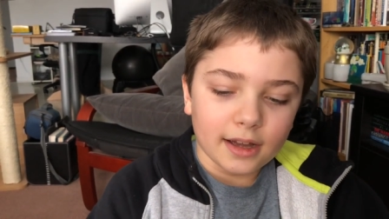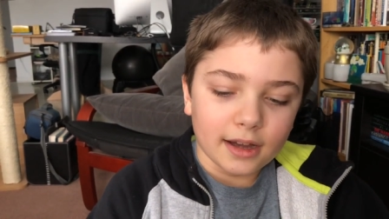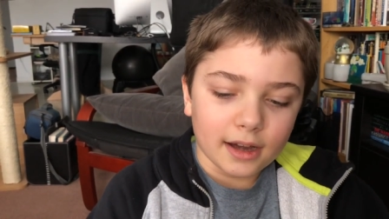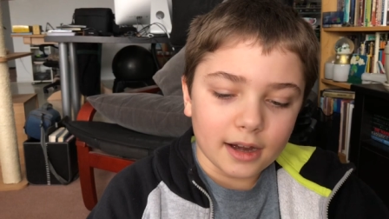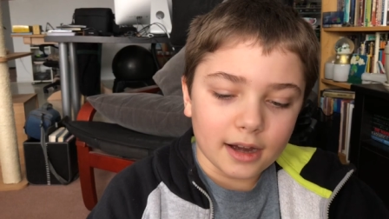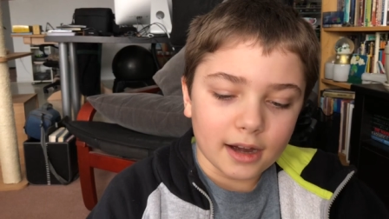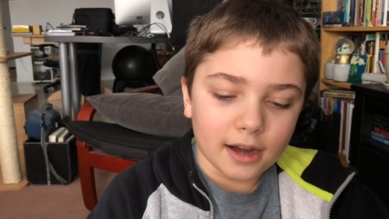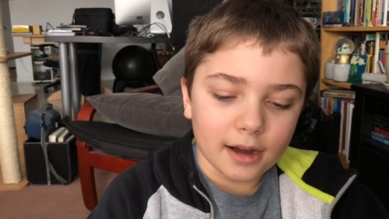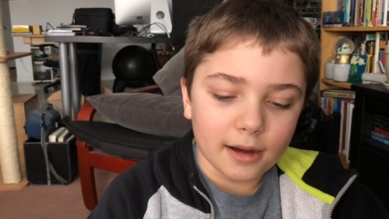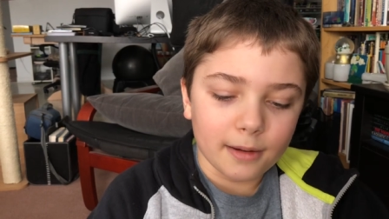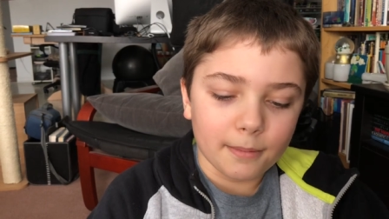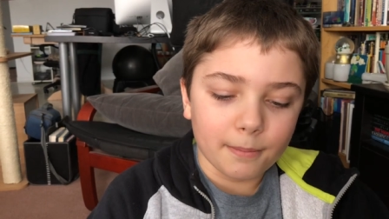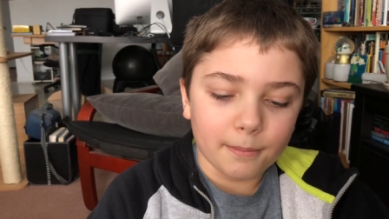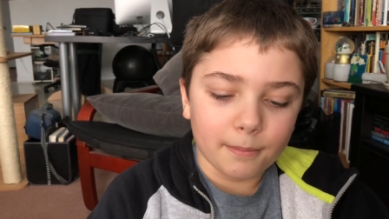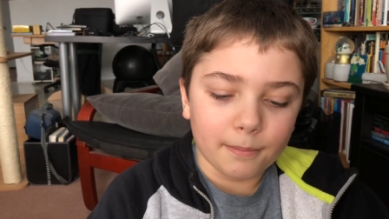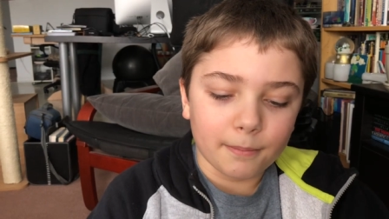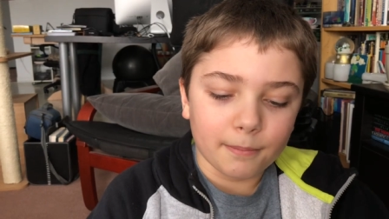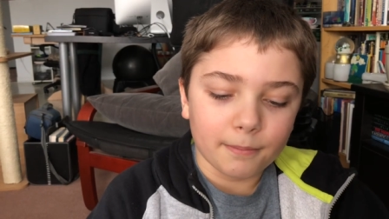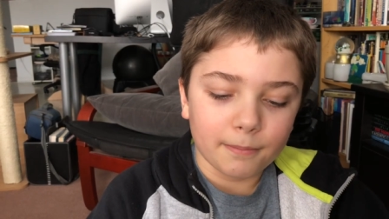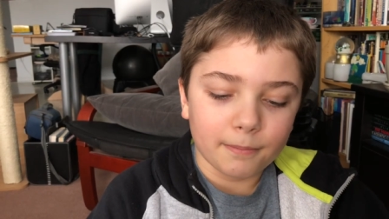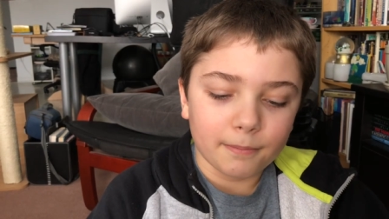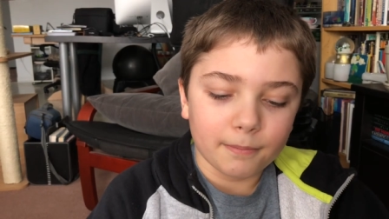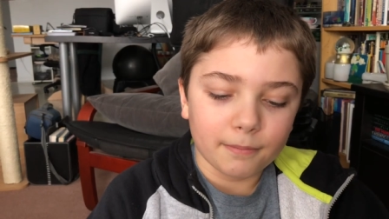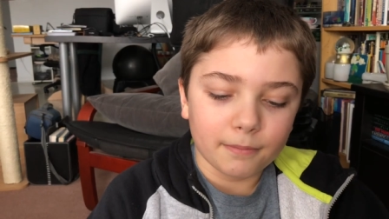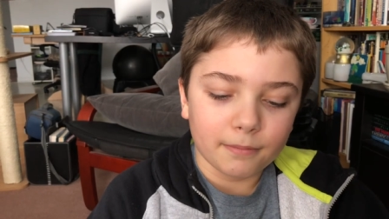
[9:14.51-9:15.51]

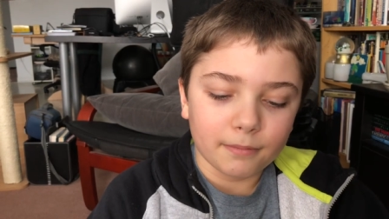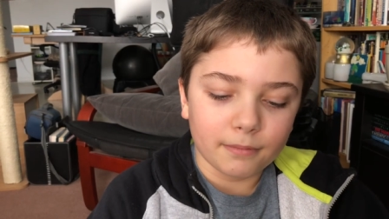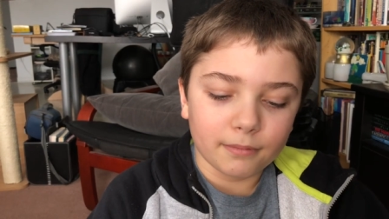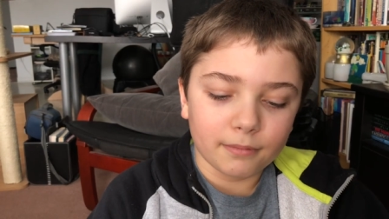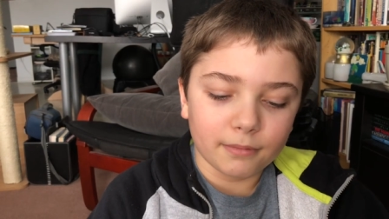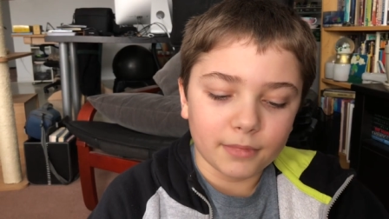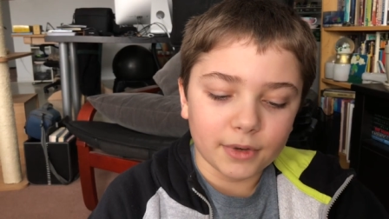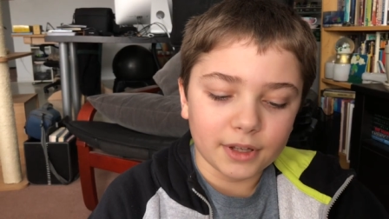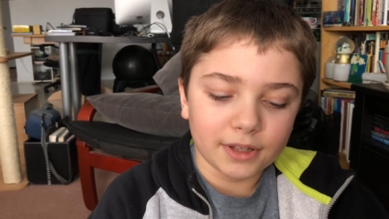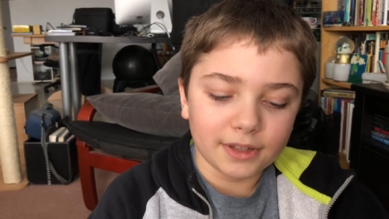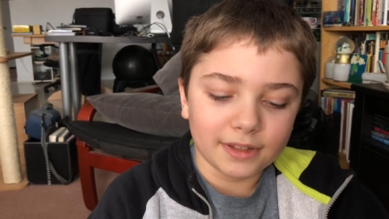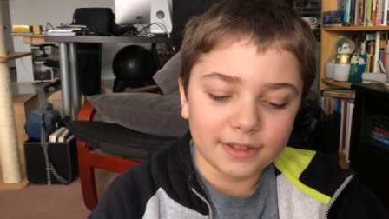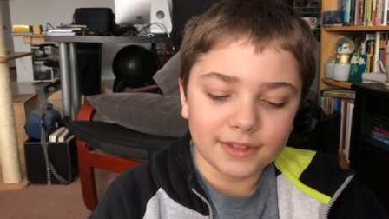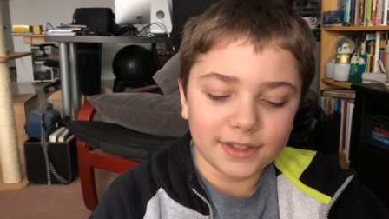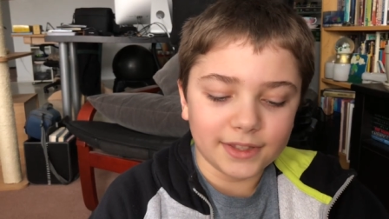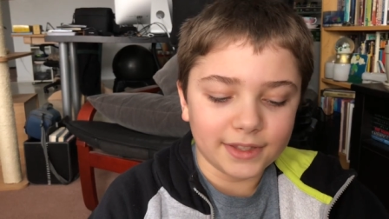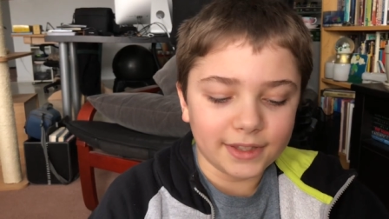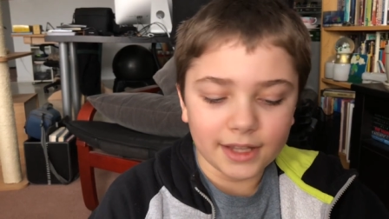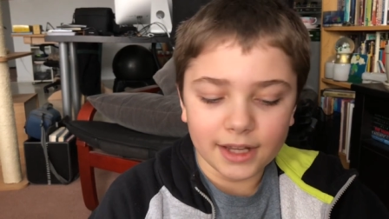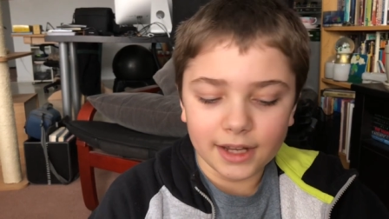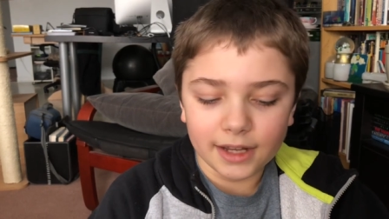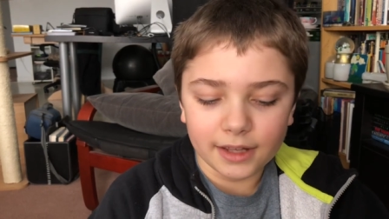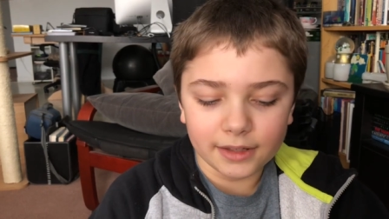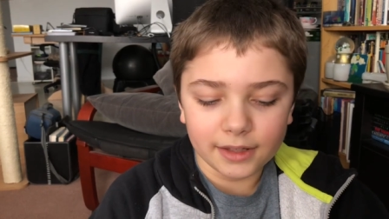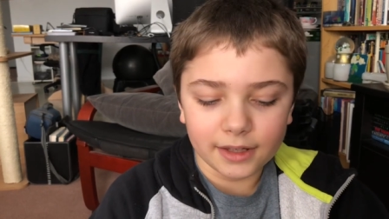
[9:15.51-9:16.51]
But
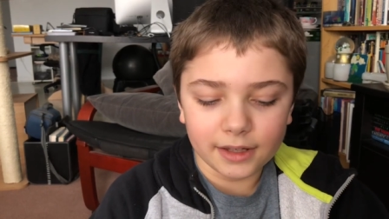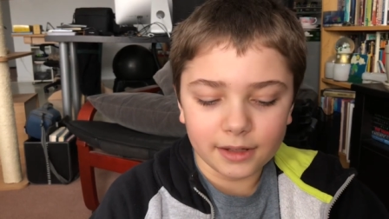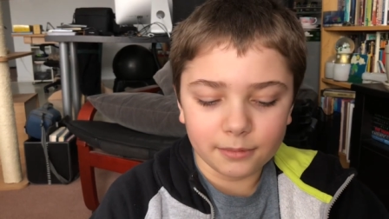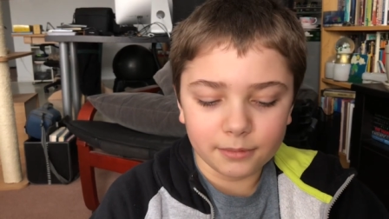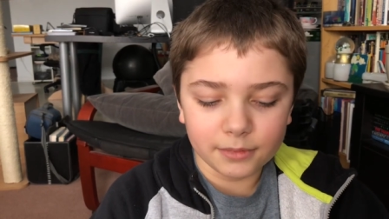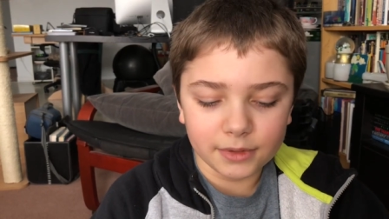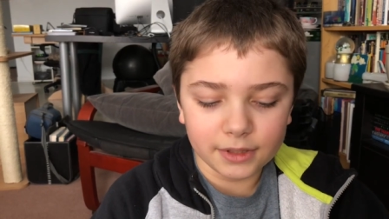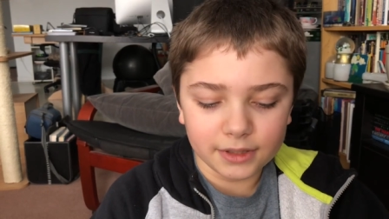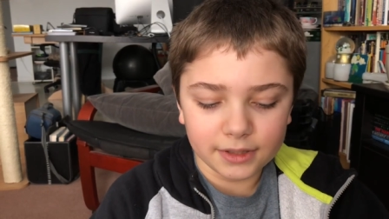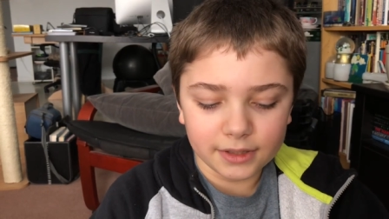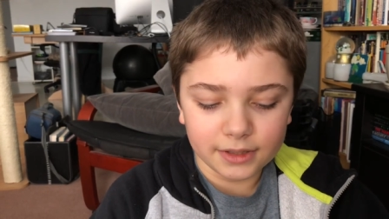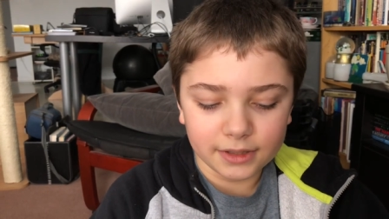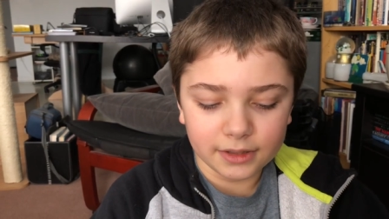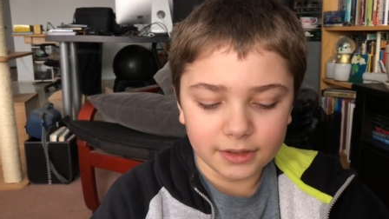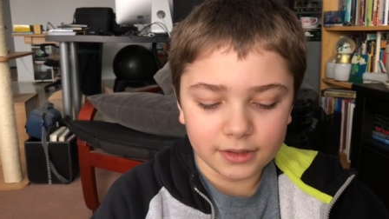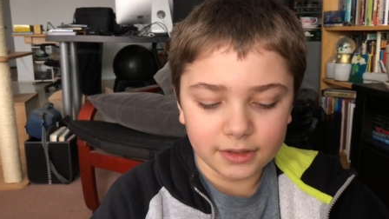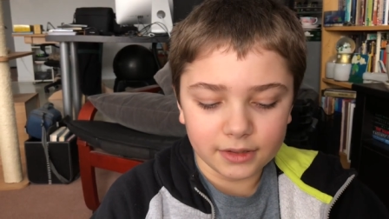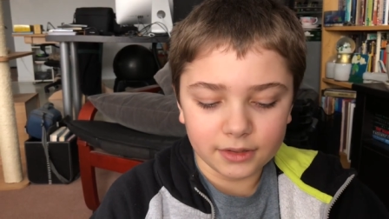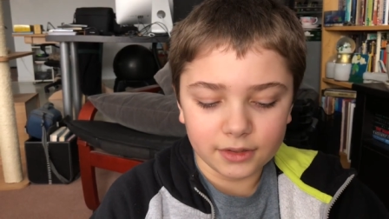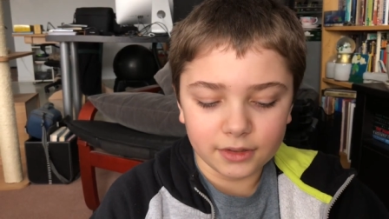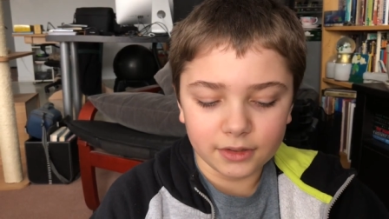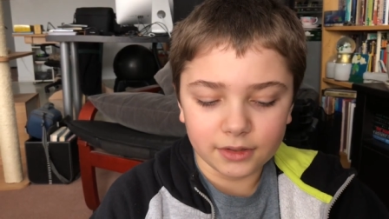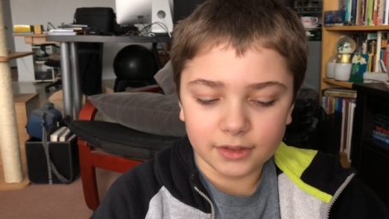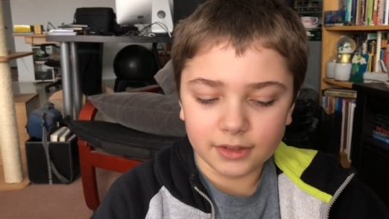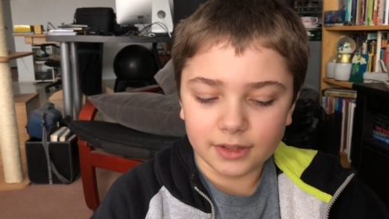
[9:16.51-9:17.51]
yeah, the MGC is
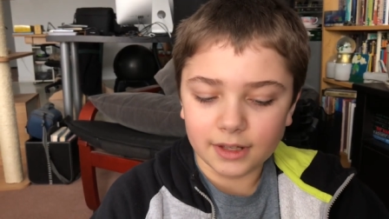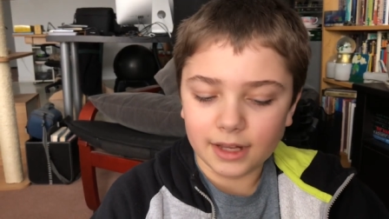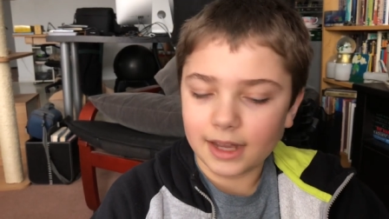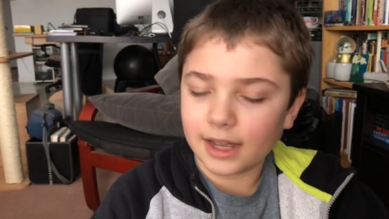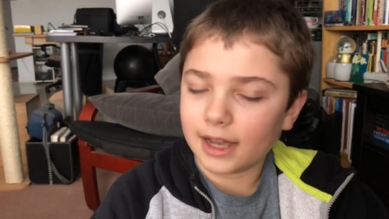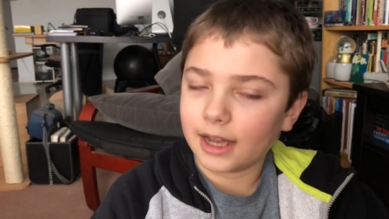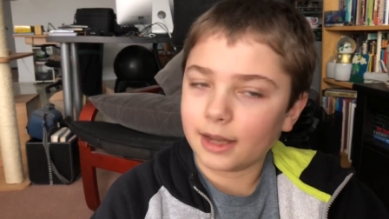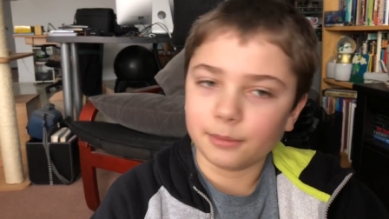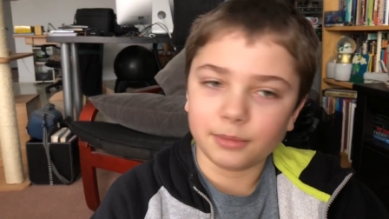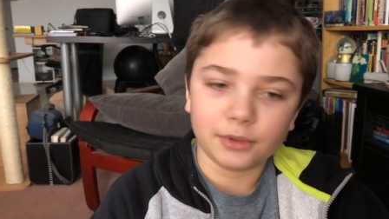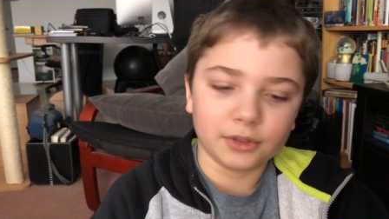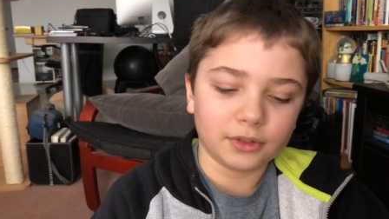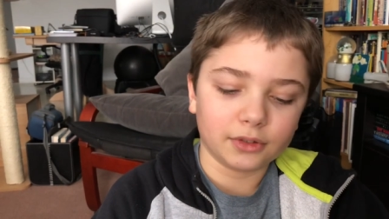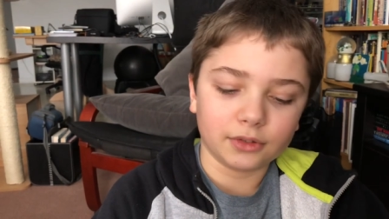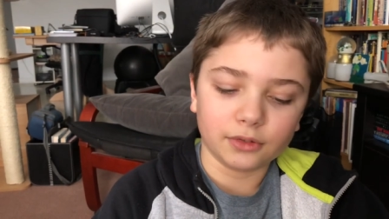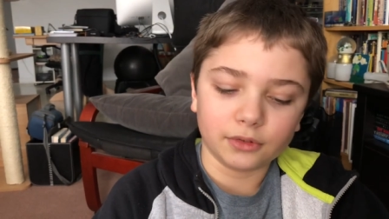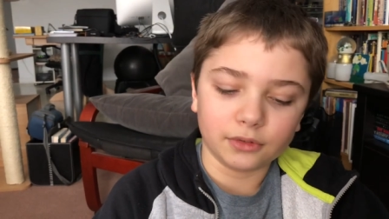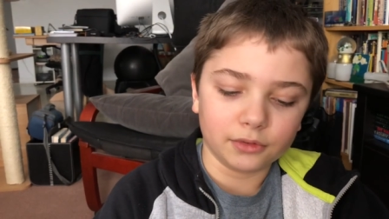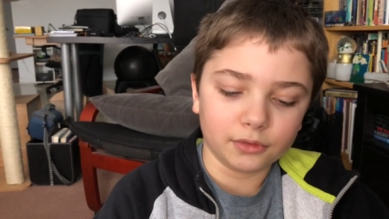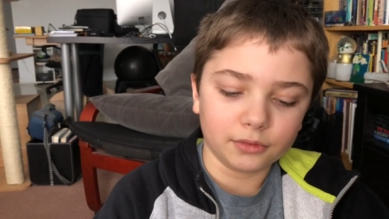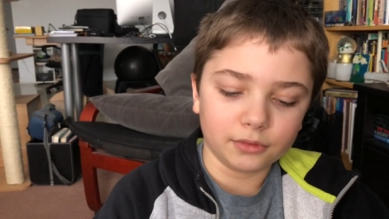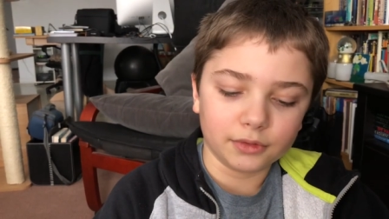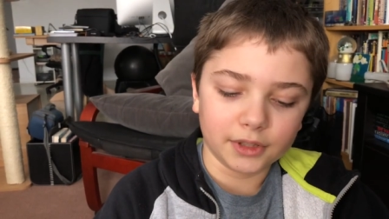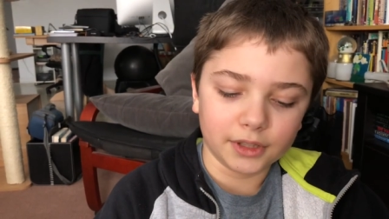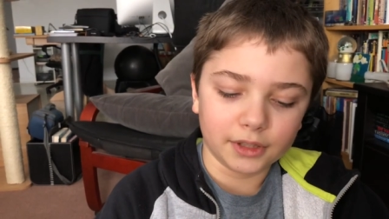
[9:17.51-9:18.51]
just
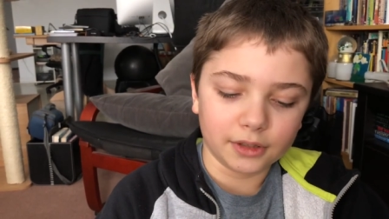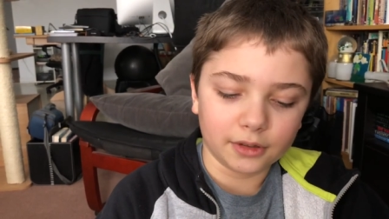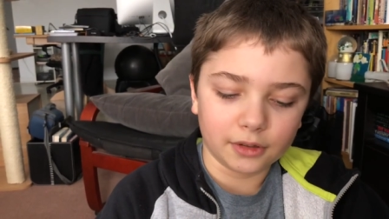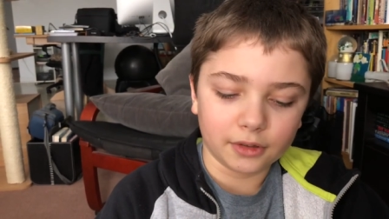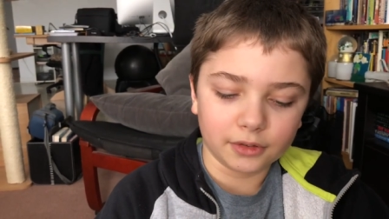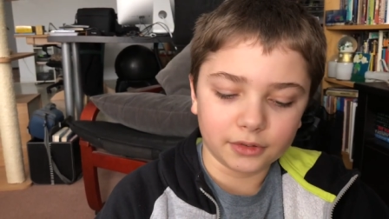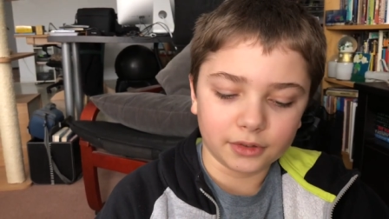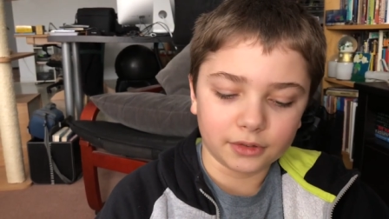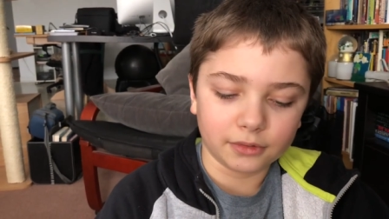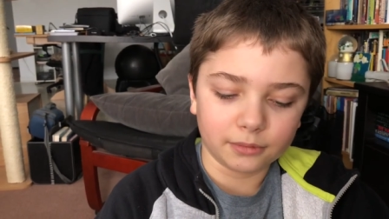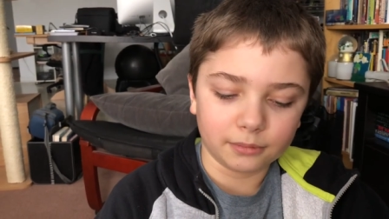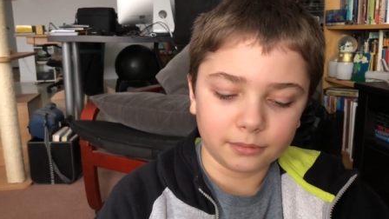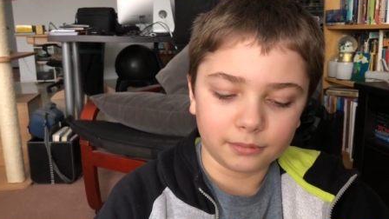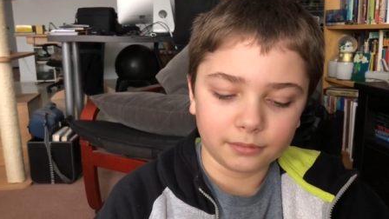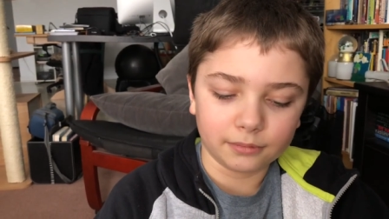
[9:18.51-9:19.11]
absolutely awesome.